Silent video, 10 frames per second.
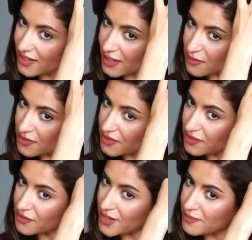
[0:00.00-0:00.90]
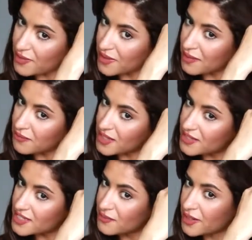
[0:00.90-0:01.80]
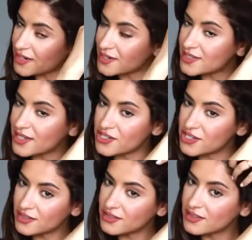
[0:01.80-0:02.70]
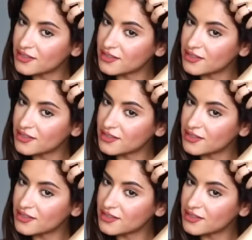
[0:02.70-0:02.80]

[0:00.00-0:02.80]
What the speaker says: And I'm grabbing a medium hair section.